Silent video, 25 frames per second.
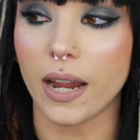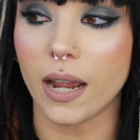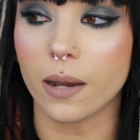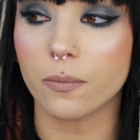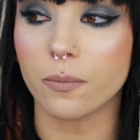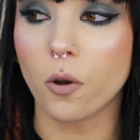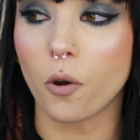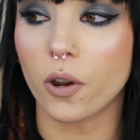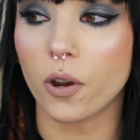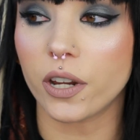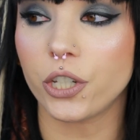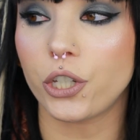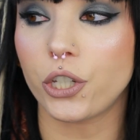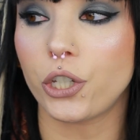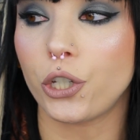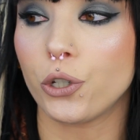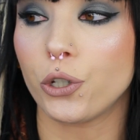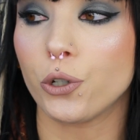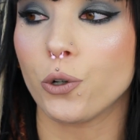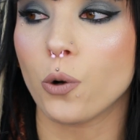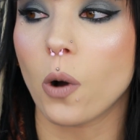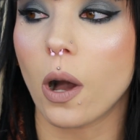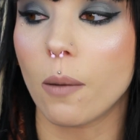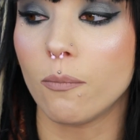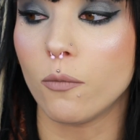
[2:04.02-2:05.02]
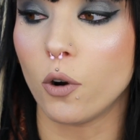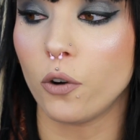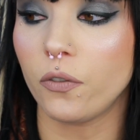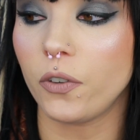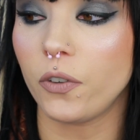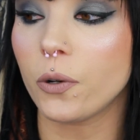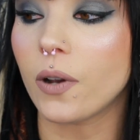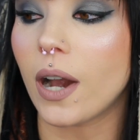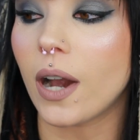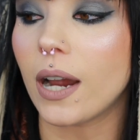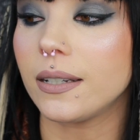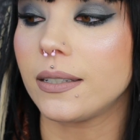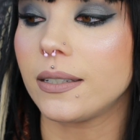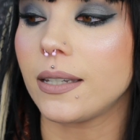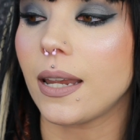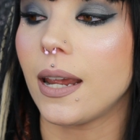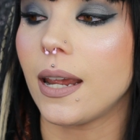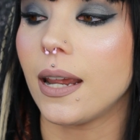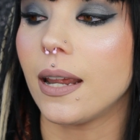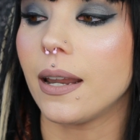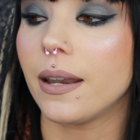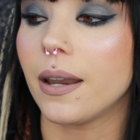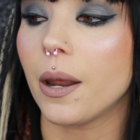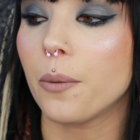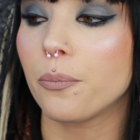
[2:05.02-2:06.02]
I am going to move you guys
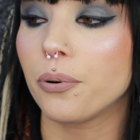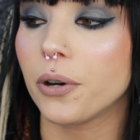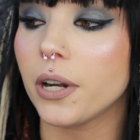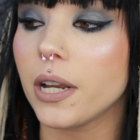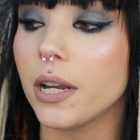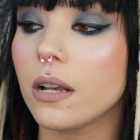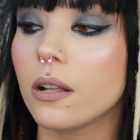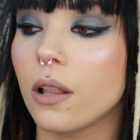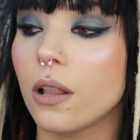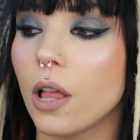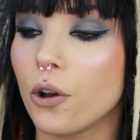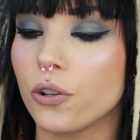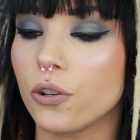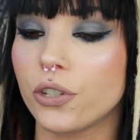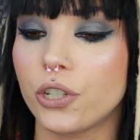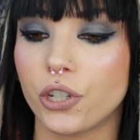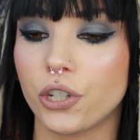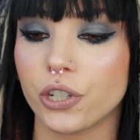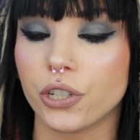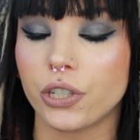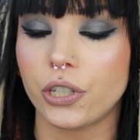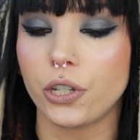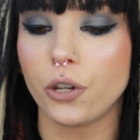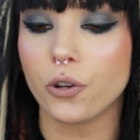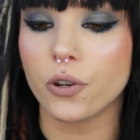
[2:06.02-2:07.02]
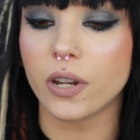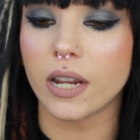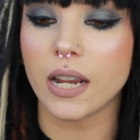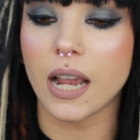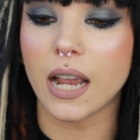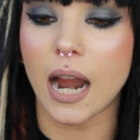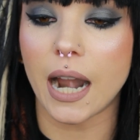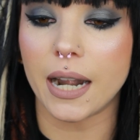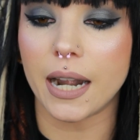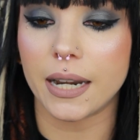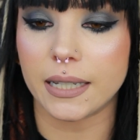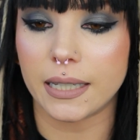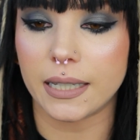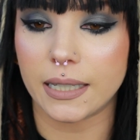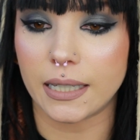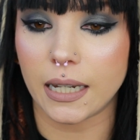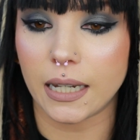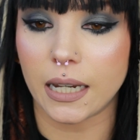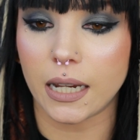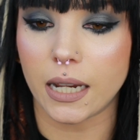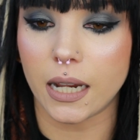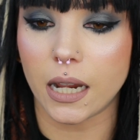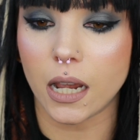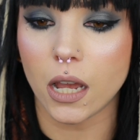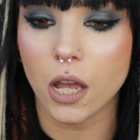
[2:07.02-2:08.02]
in pretty close just so you can kind of
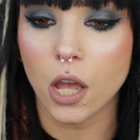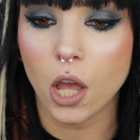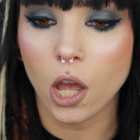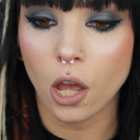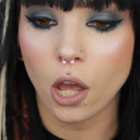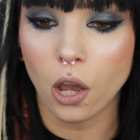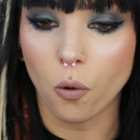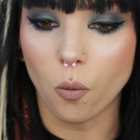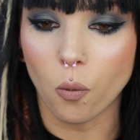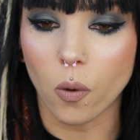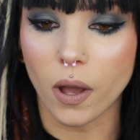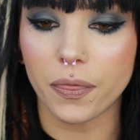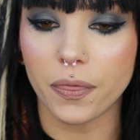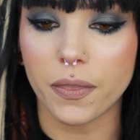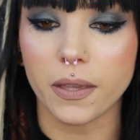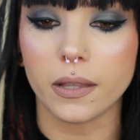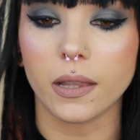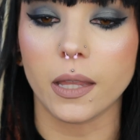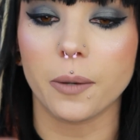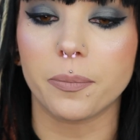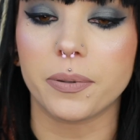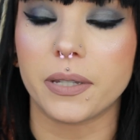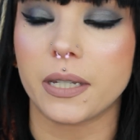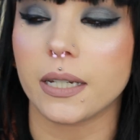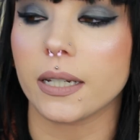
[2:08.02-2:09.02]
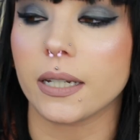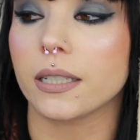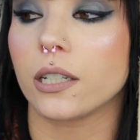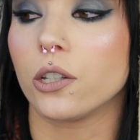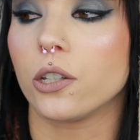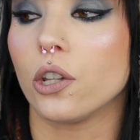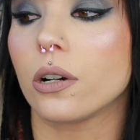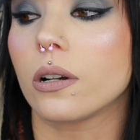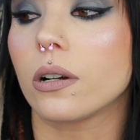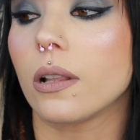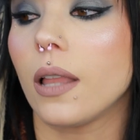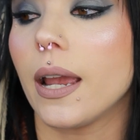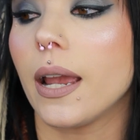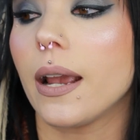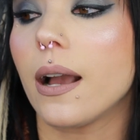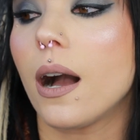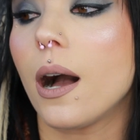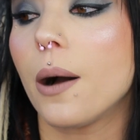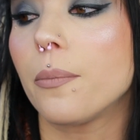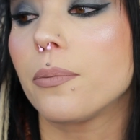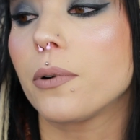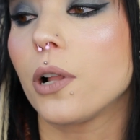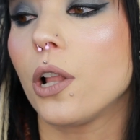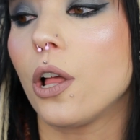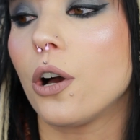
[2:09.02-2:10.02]
see what the lipsticks look like
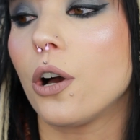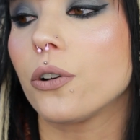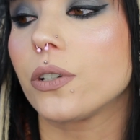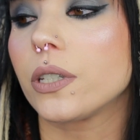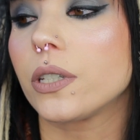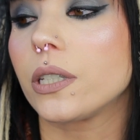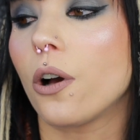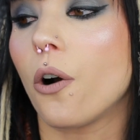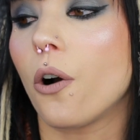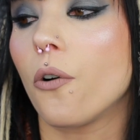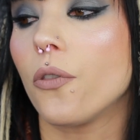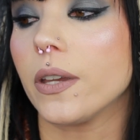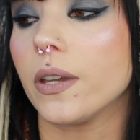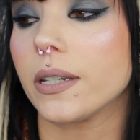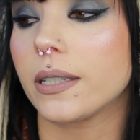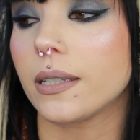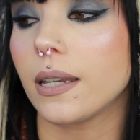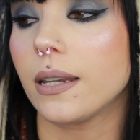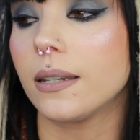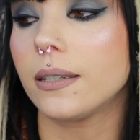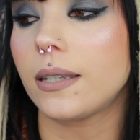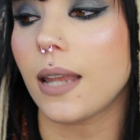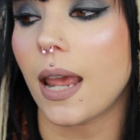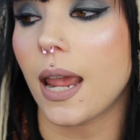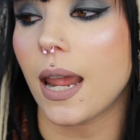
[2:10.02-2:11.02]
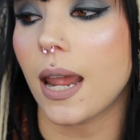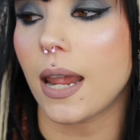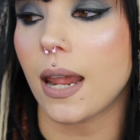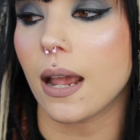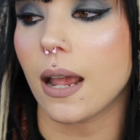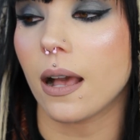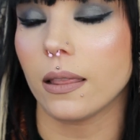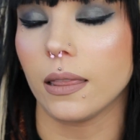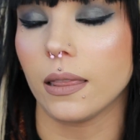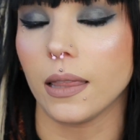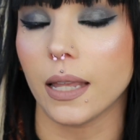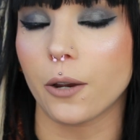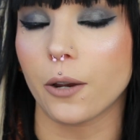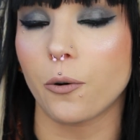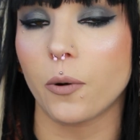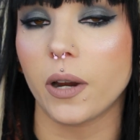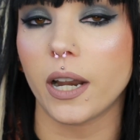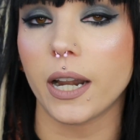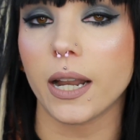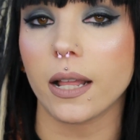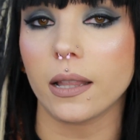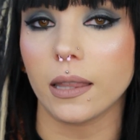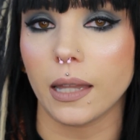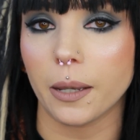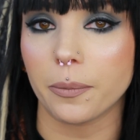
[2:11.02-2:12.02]
up close. So this is a
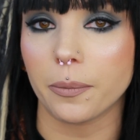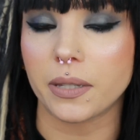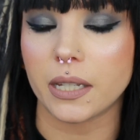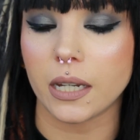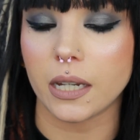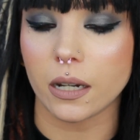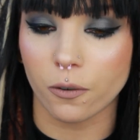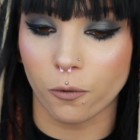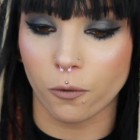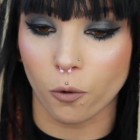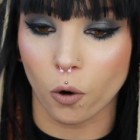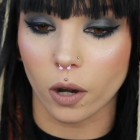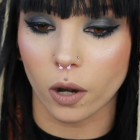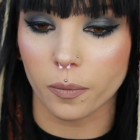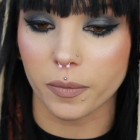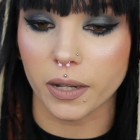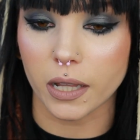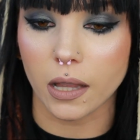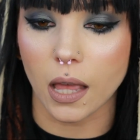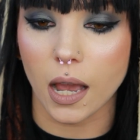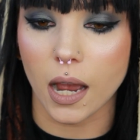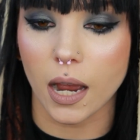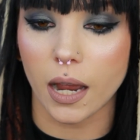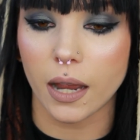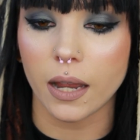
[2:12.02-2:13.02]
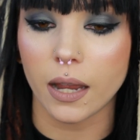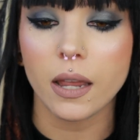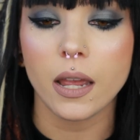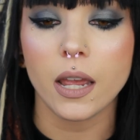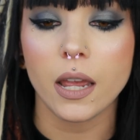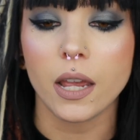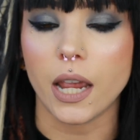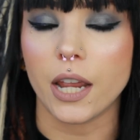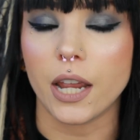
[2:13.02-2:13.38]
liquid lipstick formula.